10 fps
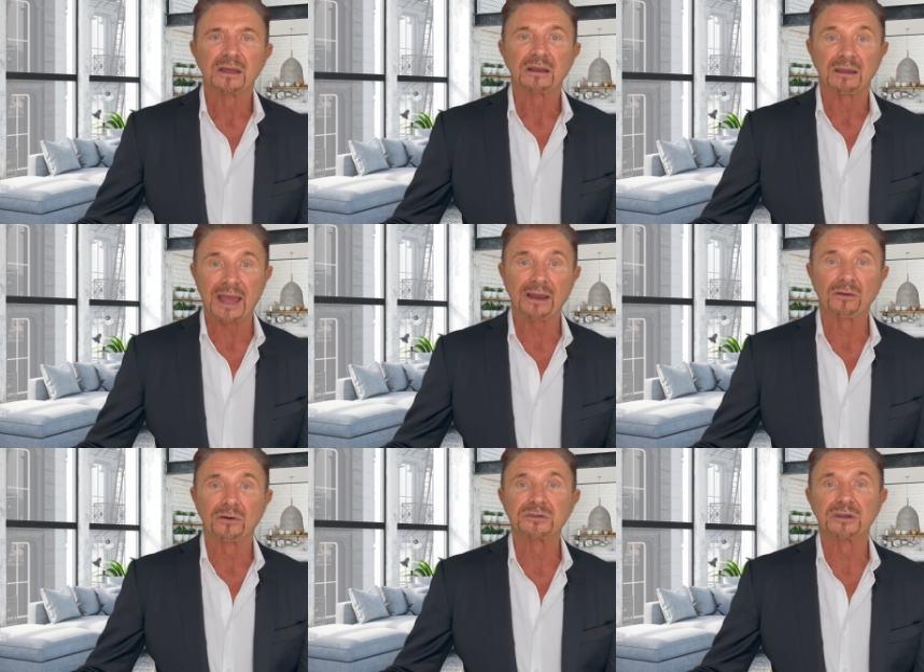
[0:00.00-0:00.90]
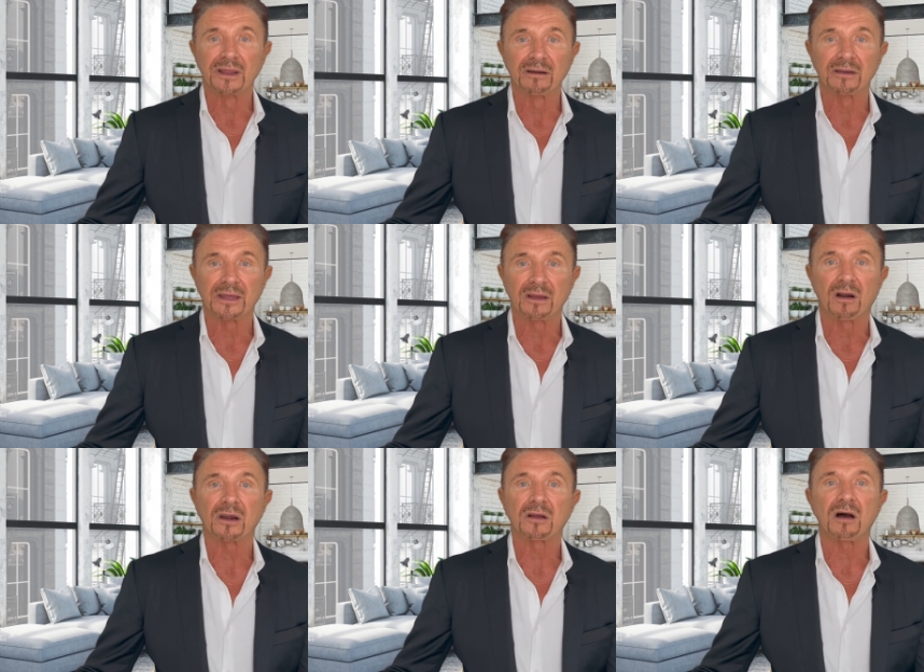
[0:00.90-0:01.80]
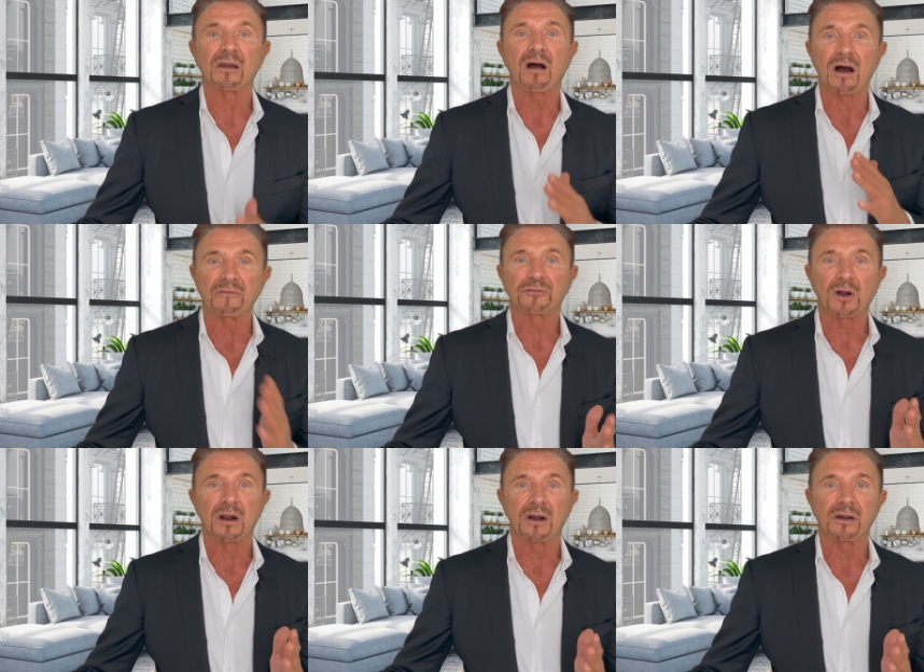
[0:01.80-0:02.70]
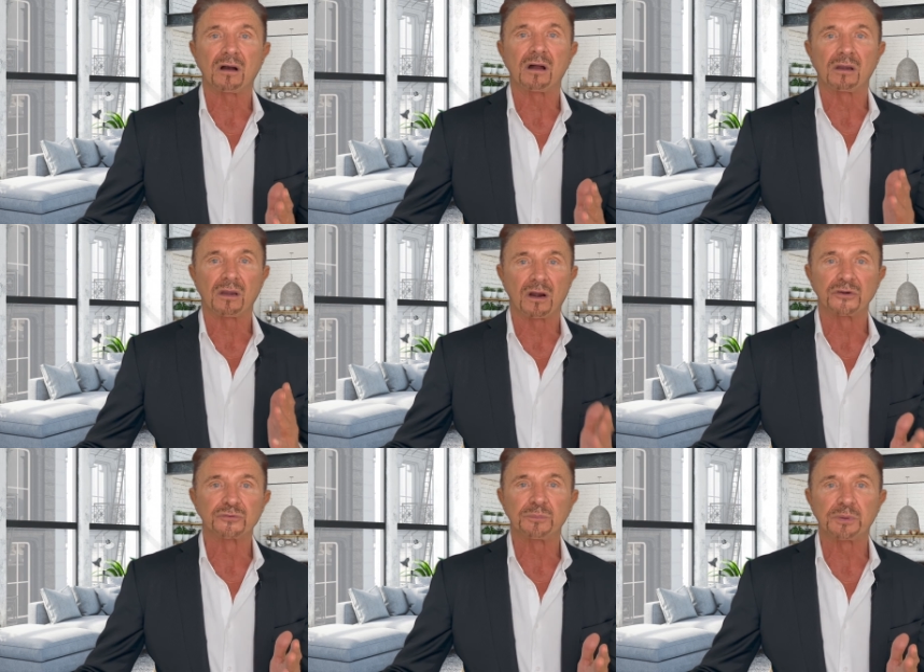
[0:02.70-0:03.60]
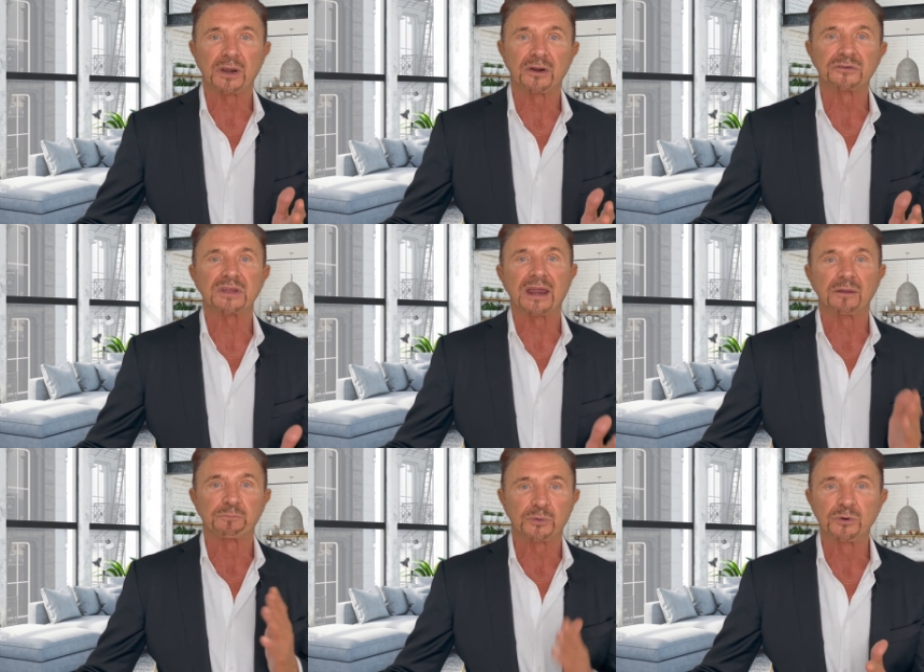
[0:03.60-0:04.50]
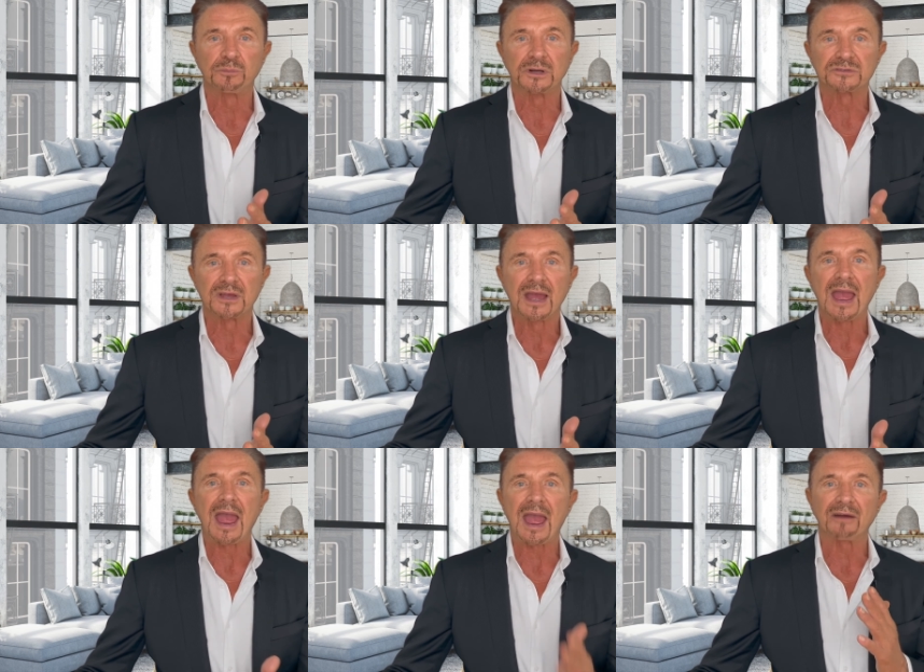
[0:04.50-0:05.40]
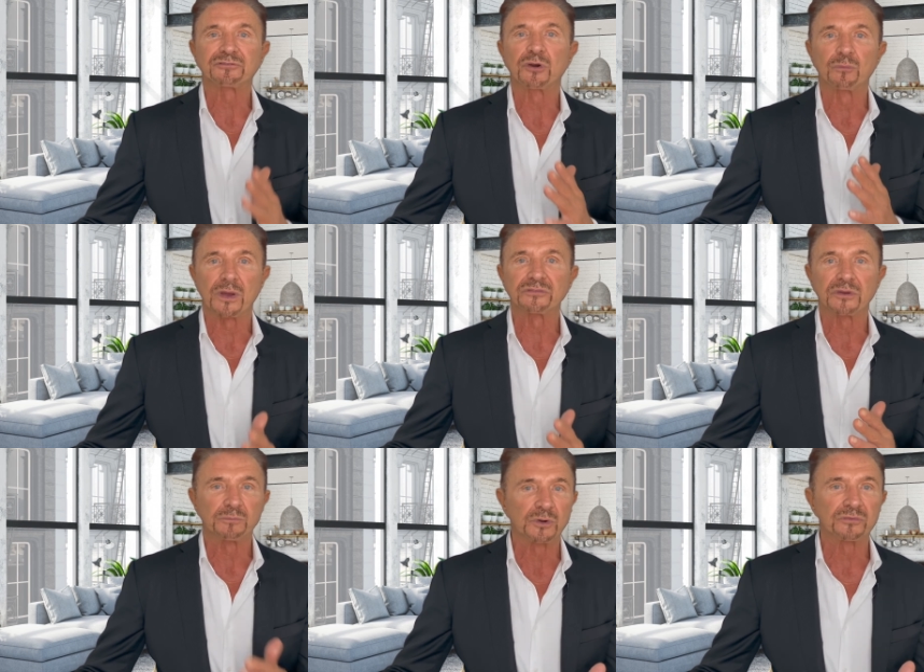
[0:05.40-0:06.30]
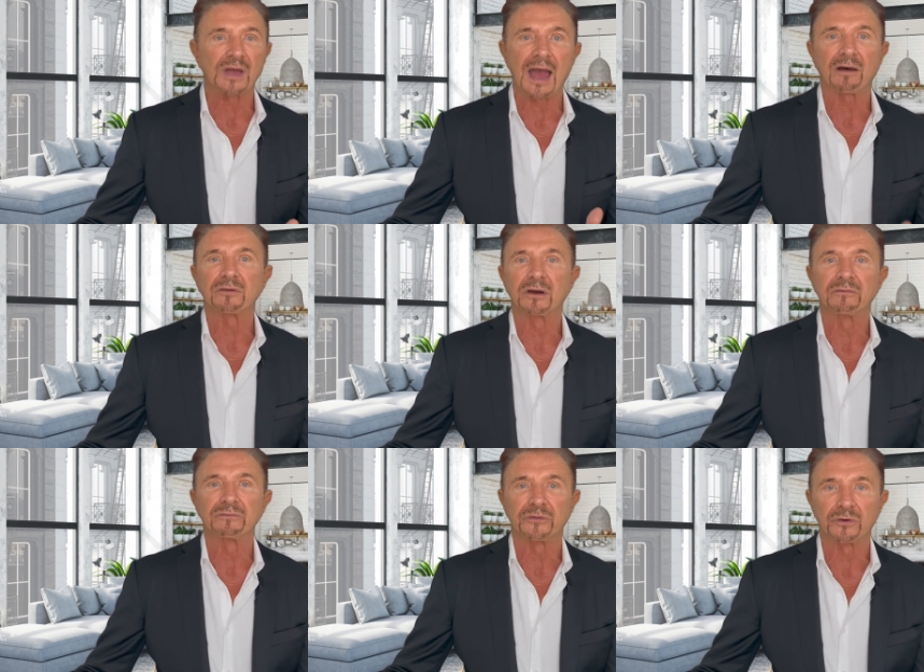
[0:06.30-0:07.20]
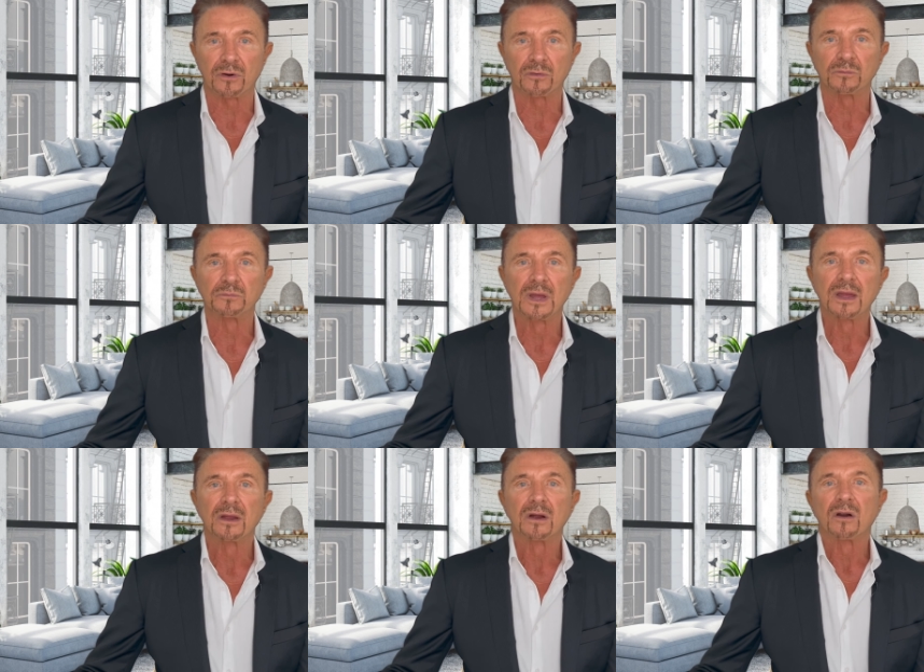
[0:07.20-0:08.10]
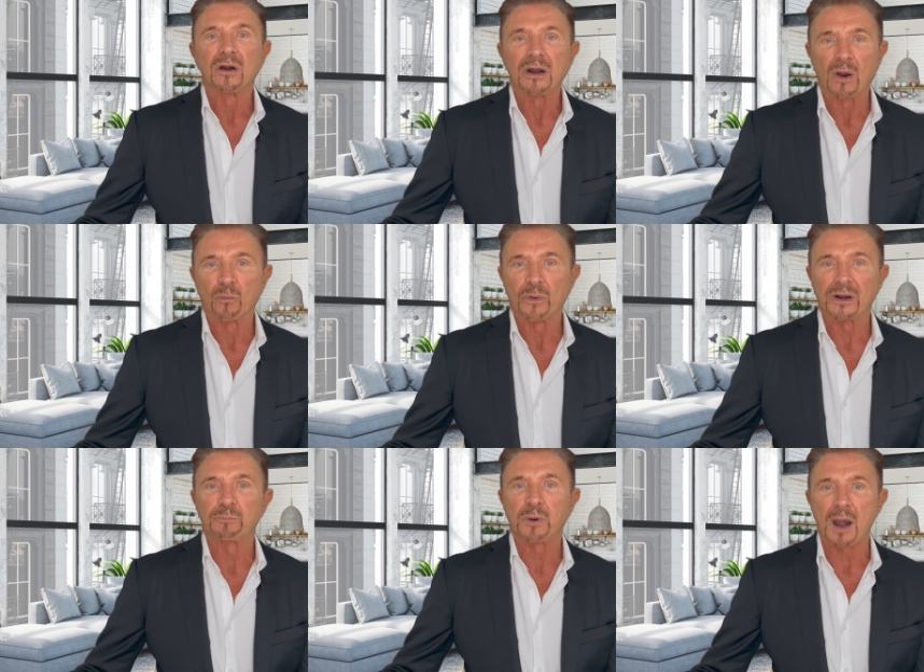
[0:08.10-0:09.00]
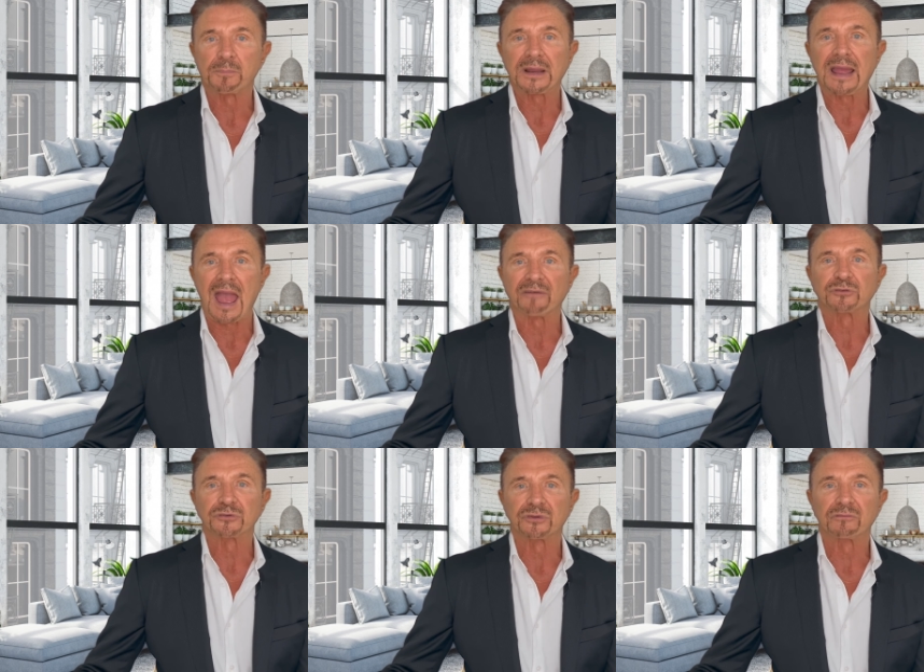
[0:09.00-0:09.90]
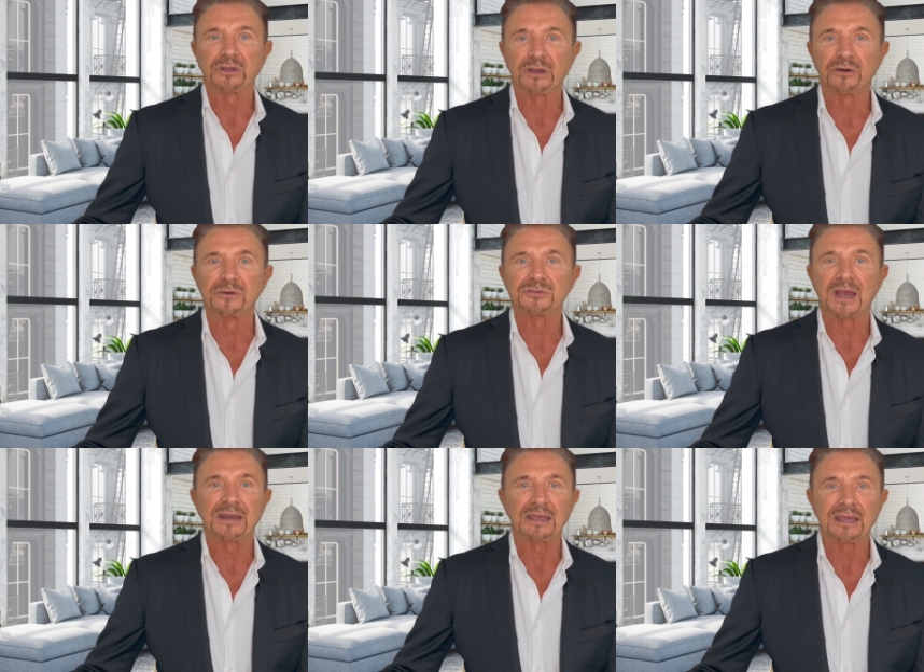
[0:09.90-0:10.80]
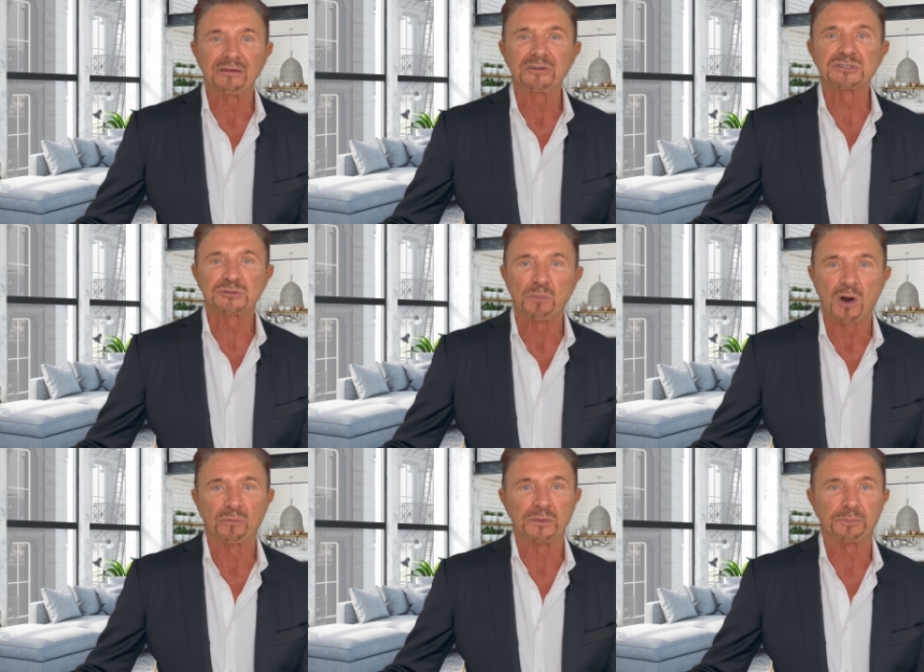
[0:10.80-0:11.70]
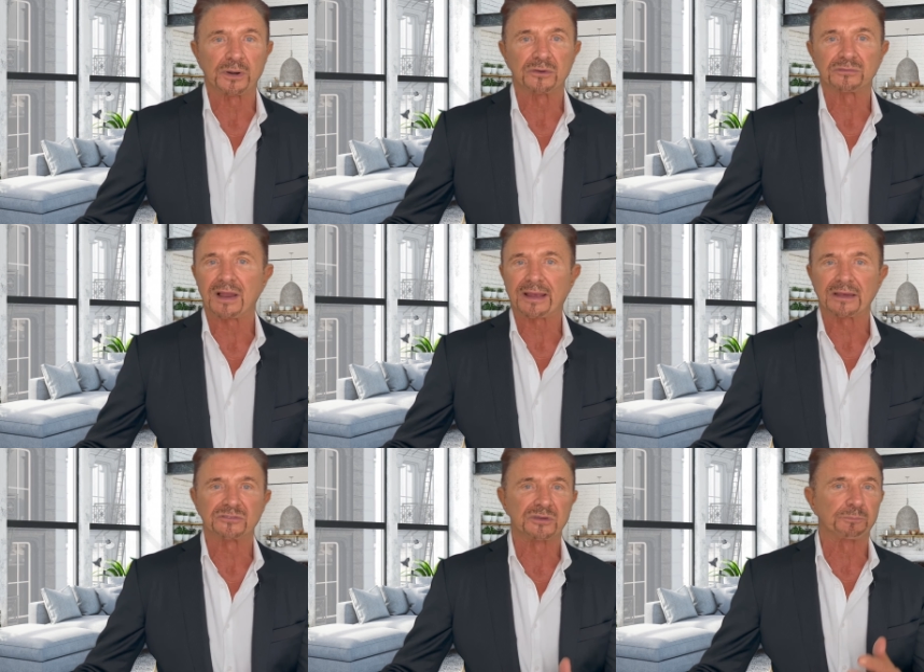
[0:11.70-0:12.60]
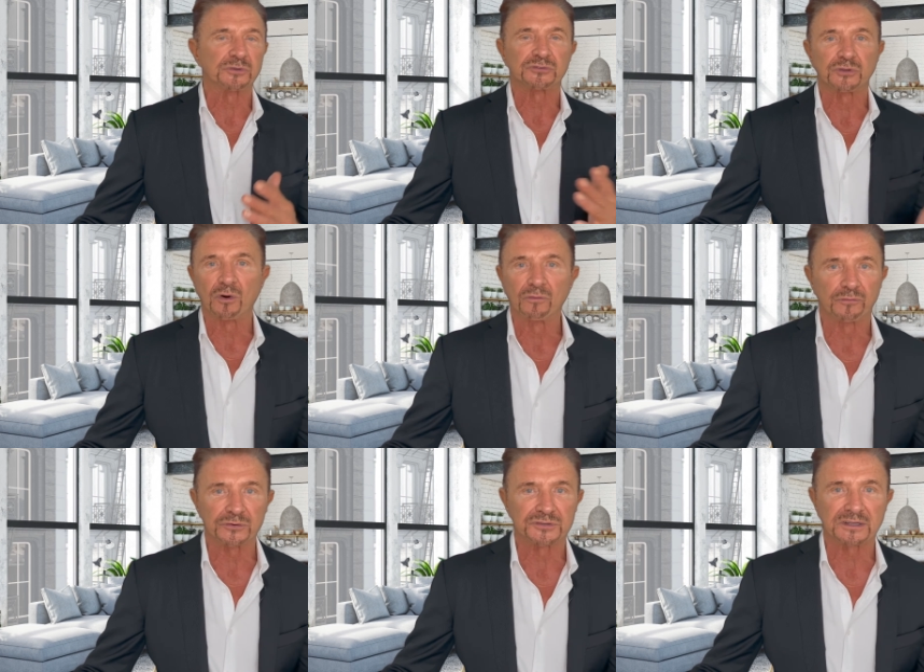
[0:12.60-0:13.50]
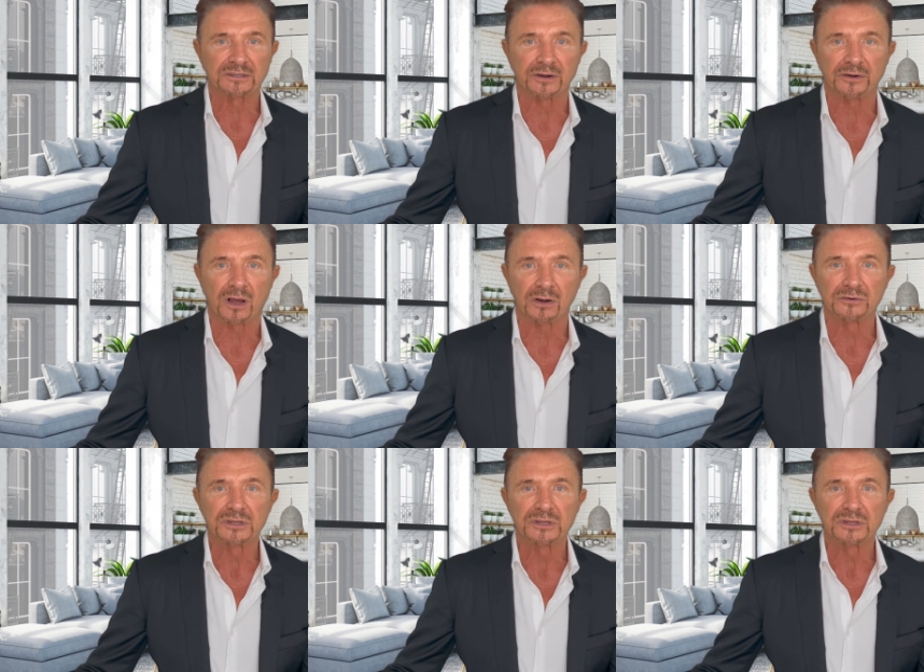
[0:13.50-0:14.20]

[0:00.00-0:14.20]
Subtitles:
Landlords literally are caught off guard on large repairs and improvements after a resident moves out of their home or rental property after several years, and even small repairs like a simple stove for $600,